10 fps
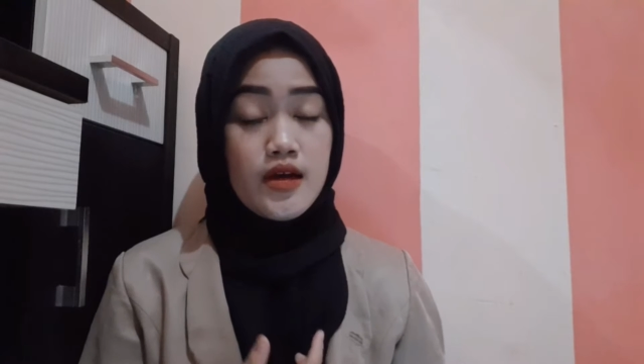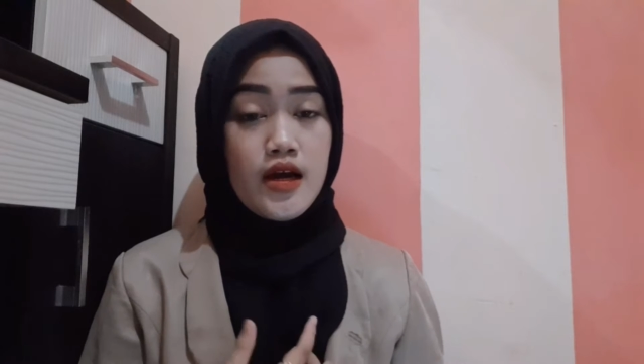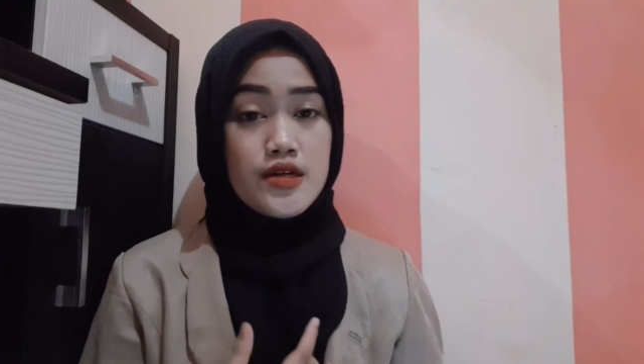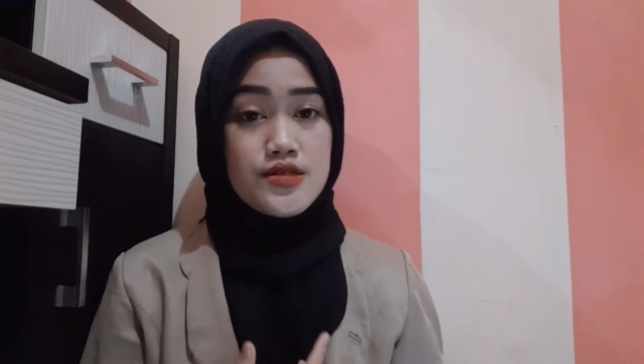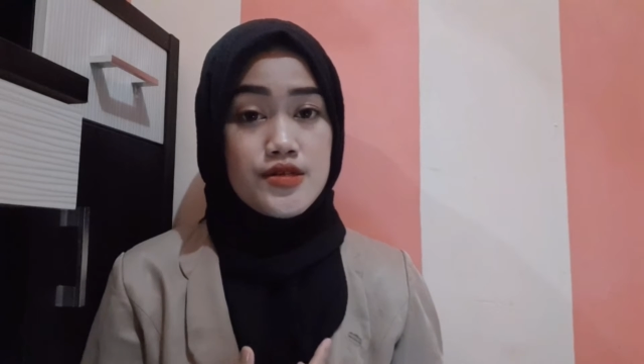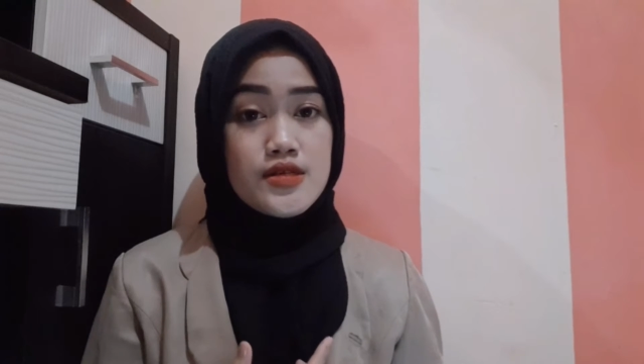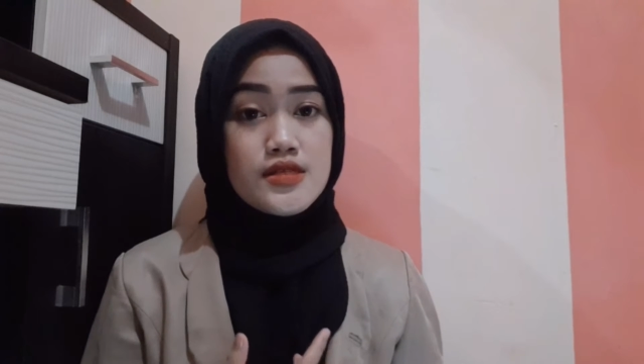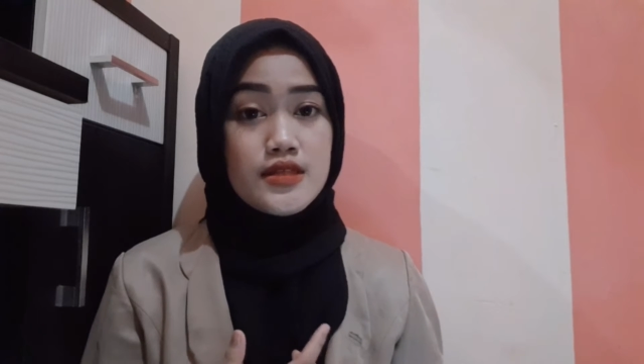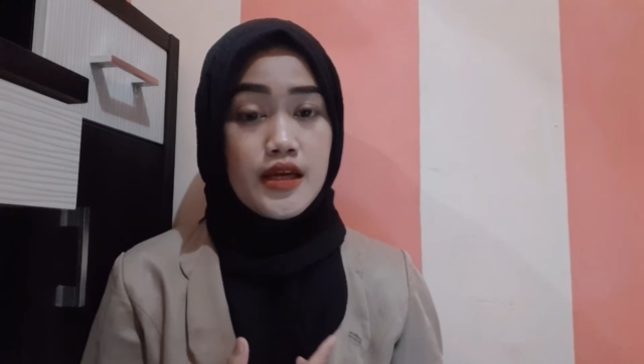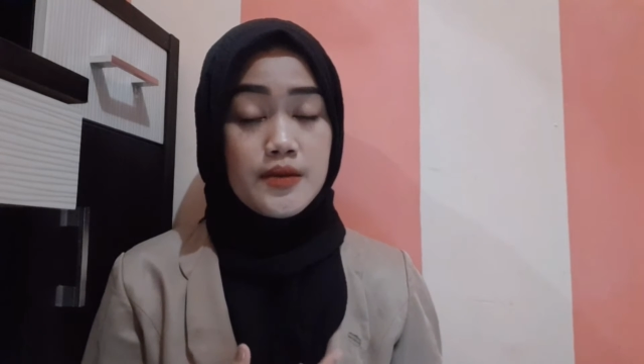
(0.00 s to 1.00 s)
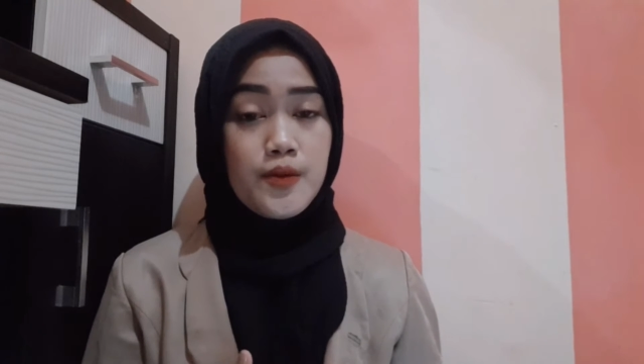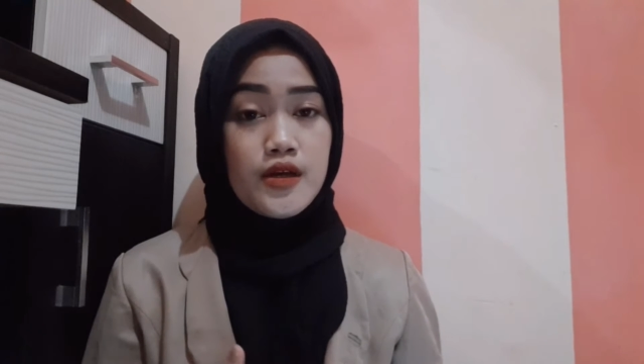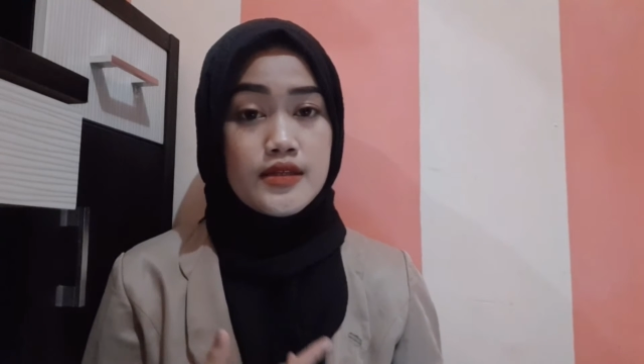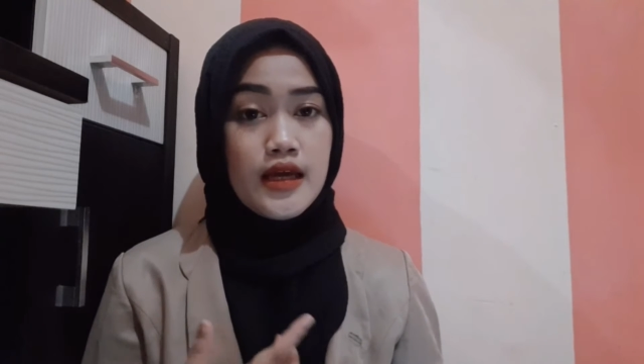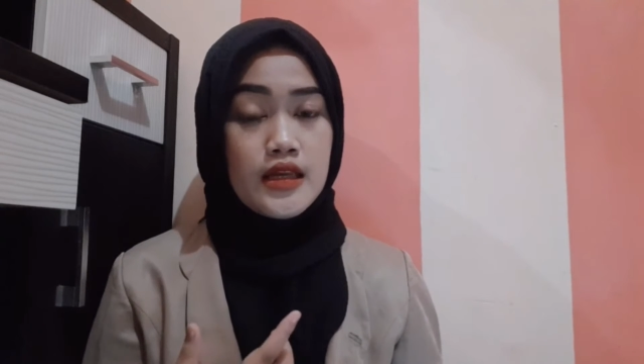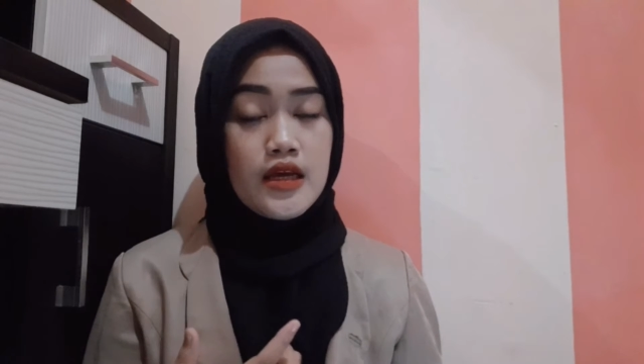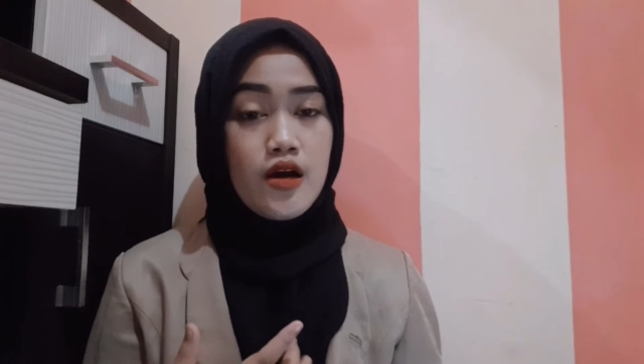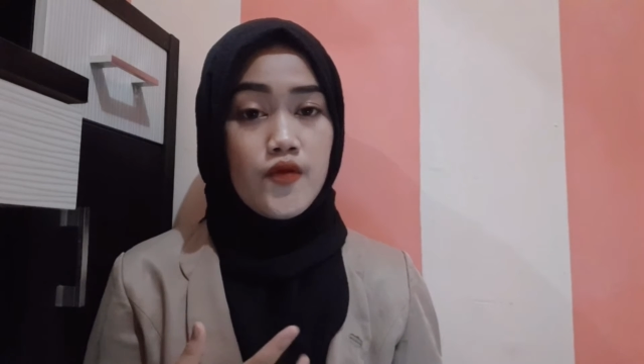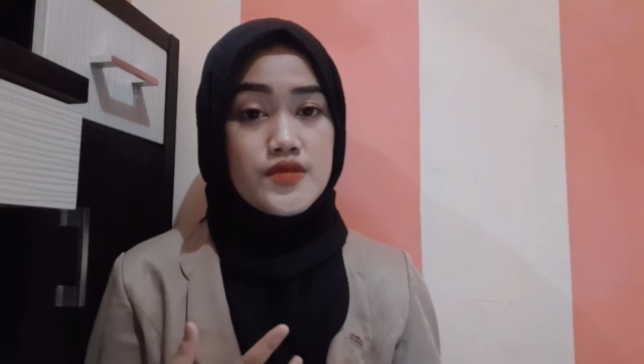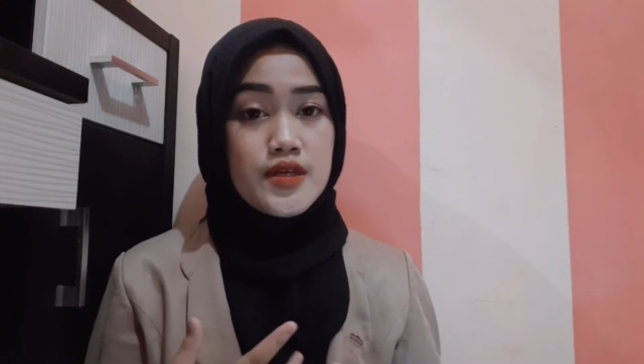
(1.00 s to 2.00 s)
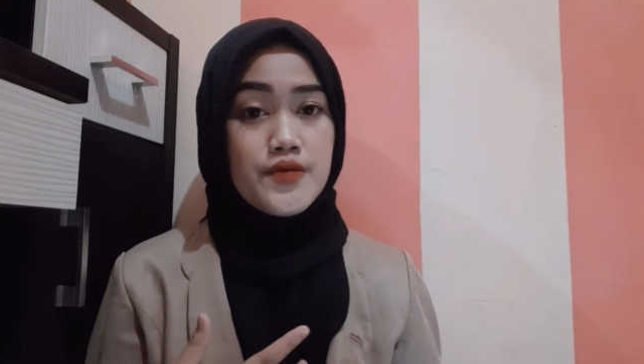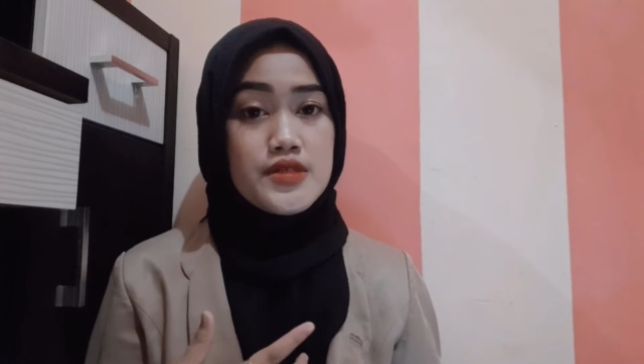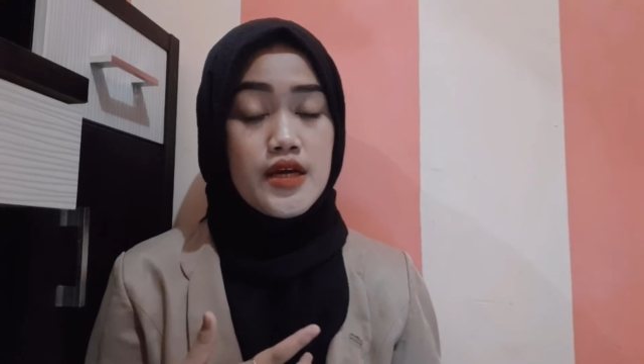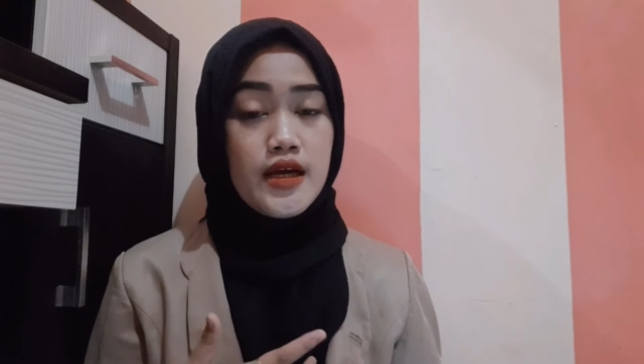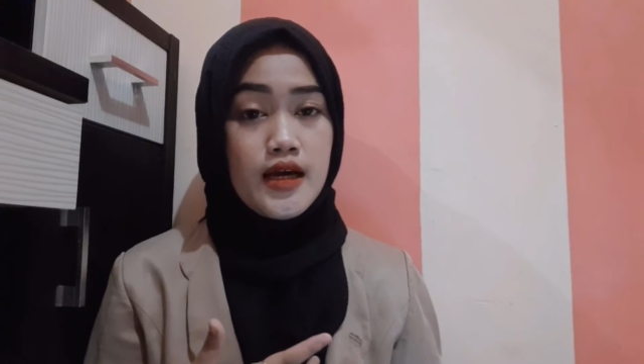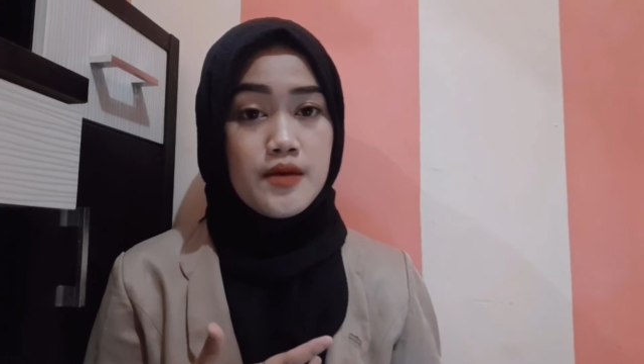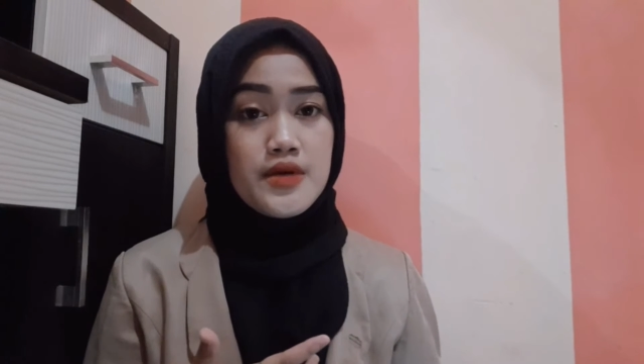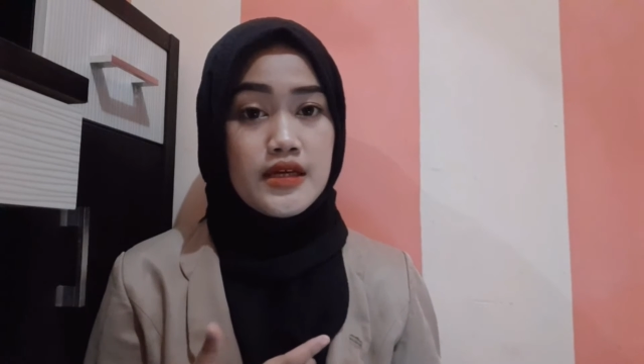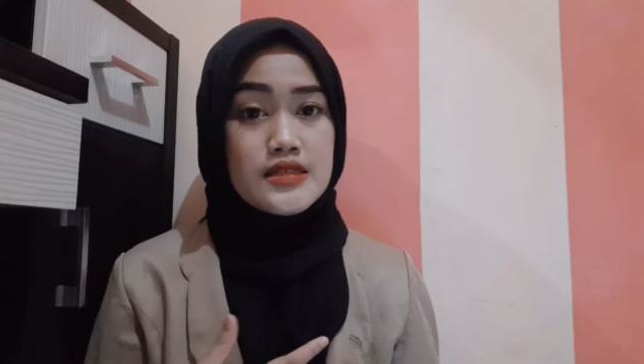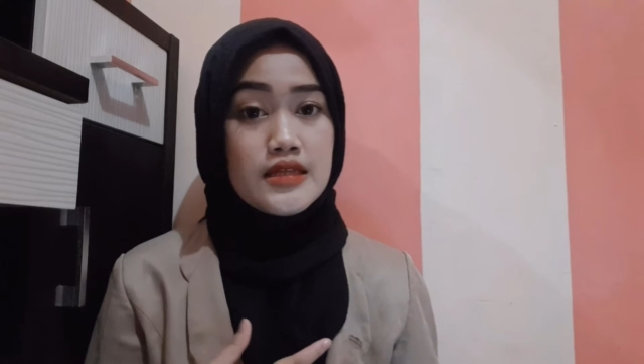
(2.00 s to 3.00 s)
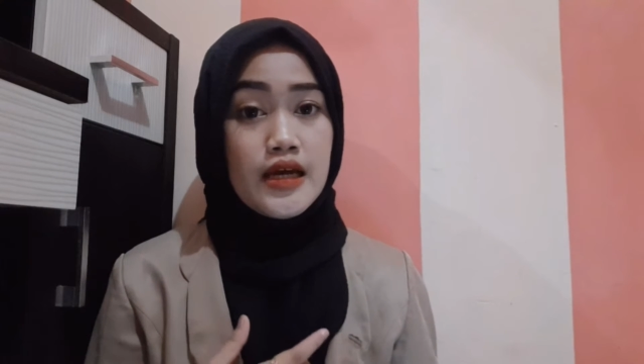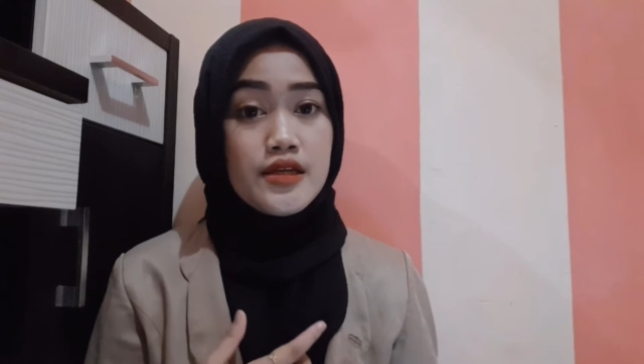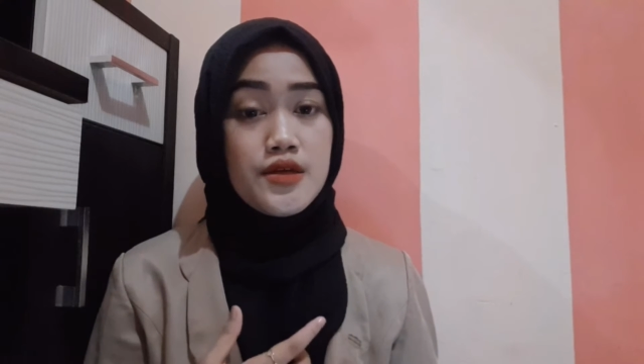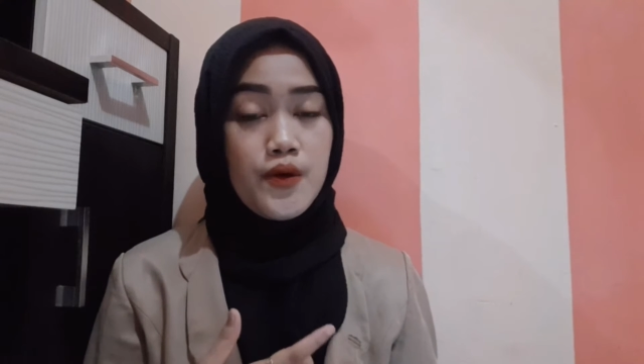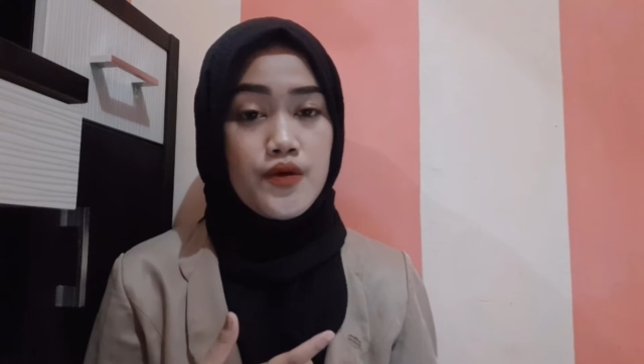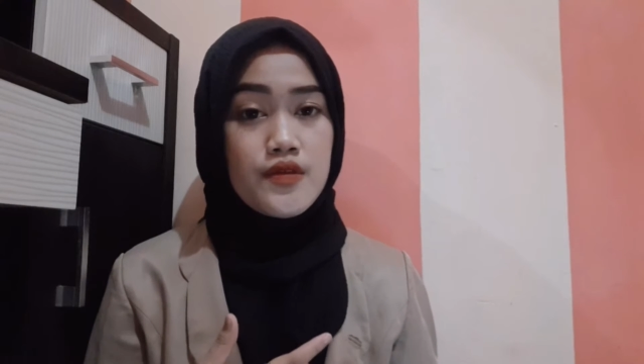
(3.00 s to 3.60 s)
I choose State Polytechnic of Sriwijaya because I know